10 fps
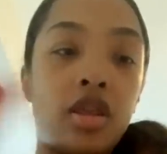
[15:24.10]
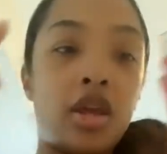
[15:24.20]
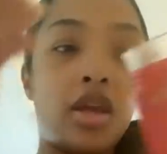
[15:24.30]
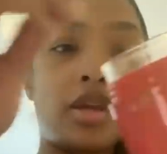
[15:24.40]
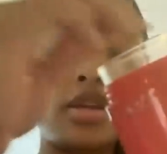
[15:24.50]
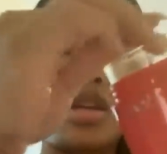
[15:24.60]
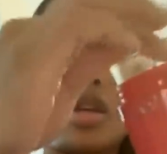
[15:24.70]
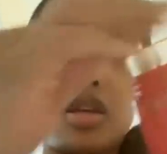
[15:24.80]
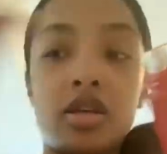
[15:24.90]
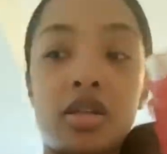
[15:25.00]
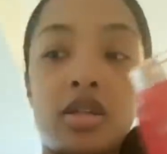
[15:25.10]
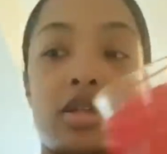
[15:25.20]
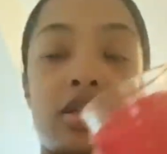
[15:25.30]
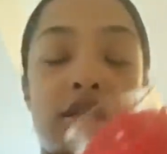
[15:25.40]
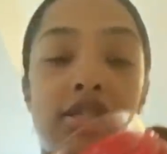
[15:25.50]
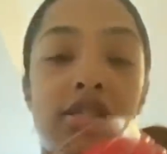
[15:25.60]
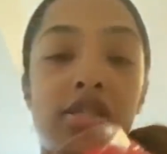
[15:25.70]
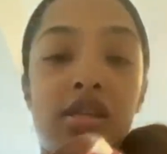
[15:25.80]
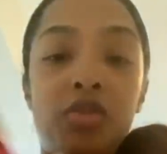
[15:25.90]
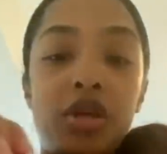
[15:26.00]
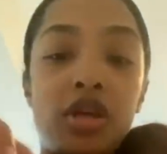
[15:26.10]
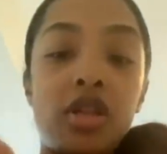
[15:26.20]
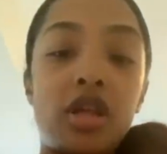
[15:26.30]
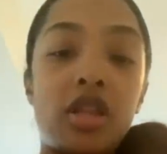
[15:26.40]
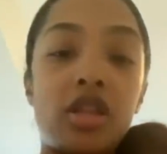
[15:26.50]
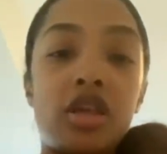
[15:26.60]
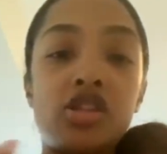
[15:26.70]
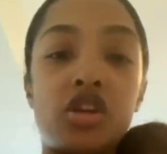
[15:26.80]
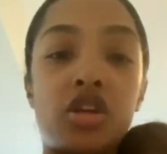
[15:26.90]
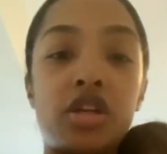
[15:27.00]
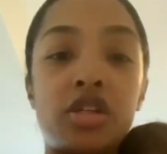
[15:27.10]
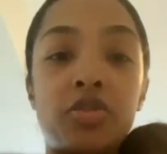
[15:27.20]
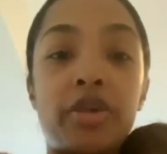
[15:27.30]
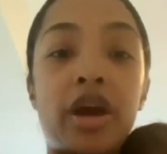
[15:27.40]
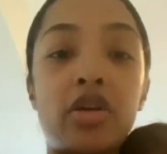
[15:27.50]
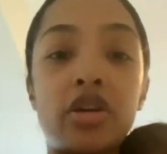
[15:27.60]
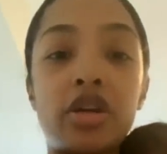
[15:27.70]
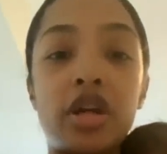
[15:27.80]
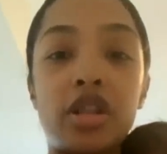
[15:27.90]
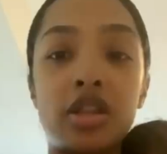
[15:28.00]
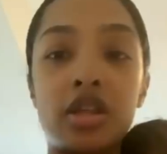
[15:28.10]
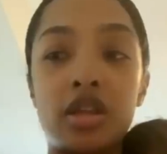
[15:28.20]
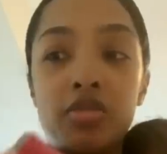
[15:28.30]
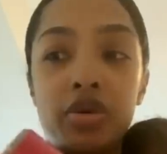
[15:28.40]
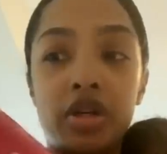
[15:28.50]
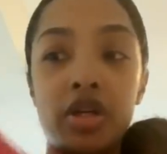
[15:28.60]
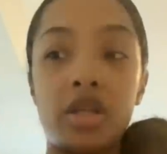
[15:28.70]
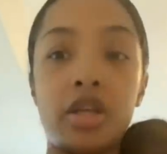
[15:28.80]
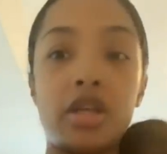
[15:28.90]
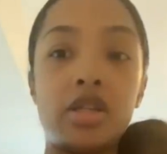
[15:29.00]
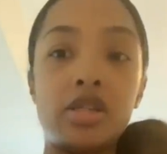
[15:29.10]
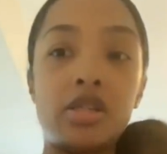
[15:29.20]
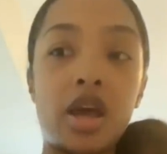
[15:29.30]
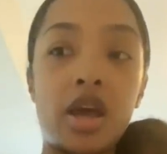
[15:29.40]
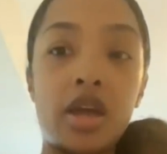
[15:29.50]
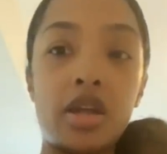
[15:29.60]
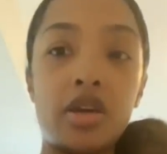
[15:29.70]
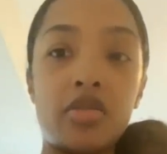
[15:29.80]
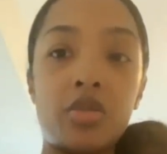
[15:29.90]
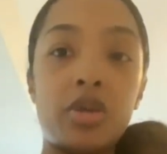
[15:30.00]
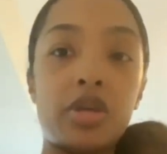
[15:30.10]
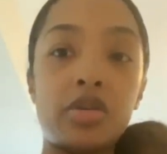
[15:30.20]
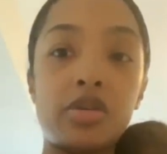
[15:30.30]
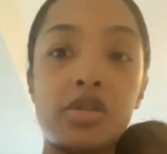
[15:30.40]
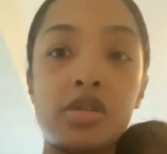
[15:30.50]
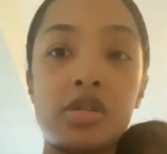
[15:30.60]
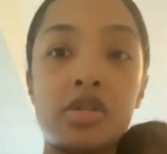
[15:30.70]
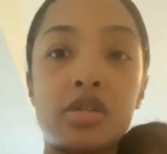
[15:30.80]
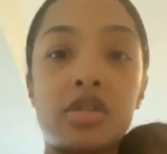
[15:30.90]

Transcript: they I think they steam it and then they turn it into powder and then they put it inside of the pills.